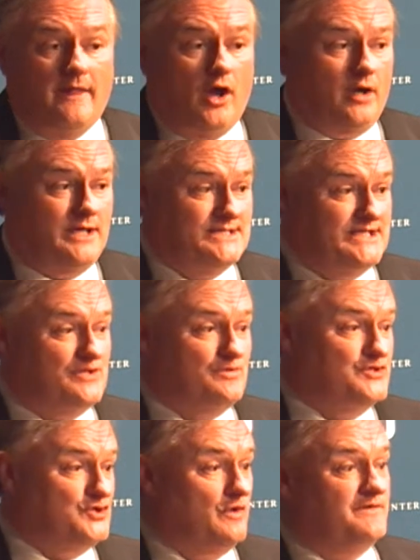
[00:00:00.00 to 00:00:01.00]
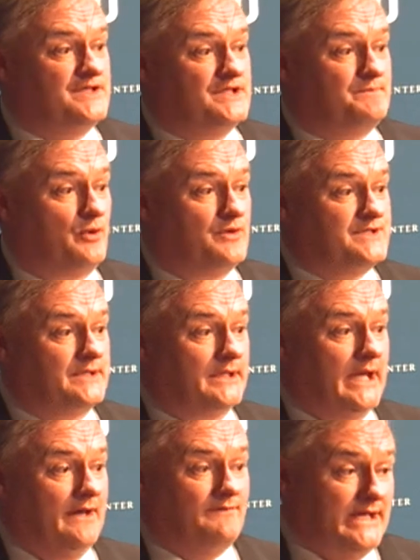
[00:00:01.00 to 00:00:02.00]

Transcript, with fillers: Our constituent services person left.